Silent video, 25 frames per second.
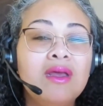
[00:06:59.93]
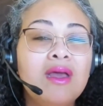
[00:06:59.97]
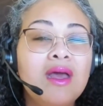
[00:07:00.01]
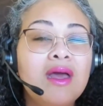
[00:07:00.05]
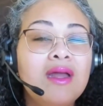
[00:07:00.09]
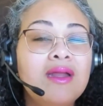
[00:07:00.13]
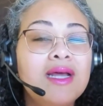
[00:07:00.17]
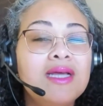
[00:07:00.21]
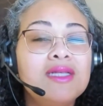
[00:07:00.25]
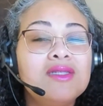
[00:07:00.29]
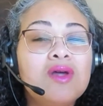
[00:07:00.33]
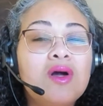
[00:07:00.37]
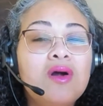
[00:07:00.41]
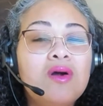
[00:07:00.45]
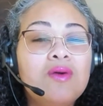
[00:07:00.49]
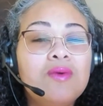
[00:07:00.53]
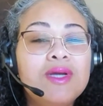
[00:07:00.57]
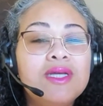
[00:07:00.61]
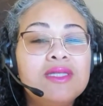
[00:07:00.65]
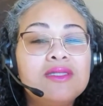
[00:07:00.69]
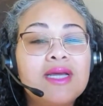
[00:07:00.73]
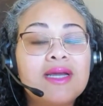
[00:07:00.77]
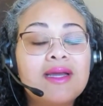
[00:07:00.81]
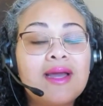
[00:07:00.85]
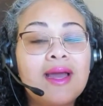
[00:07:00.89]
And as
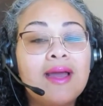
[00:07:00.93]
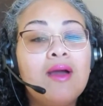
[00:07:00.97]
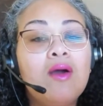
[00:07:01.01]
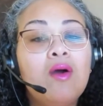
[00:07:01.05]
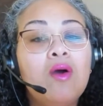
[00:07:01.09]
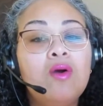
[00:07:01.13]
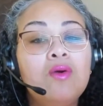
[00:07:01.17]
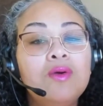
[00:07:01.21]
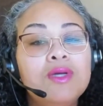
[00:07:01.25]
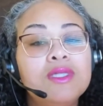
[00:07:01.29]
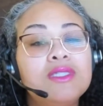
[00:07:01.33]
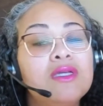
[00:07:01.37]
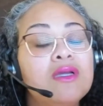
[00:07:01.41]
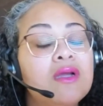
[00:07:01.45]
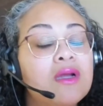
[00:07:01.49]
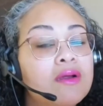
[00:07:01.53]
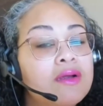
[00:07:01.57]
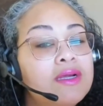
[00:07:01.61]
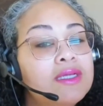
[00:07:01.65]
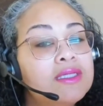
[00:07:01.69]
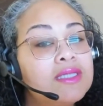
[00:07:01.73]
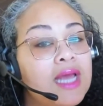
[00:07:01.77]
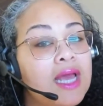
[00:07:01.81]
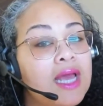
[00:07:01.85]
always, like I always encourage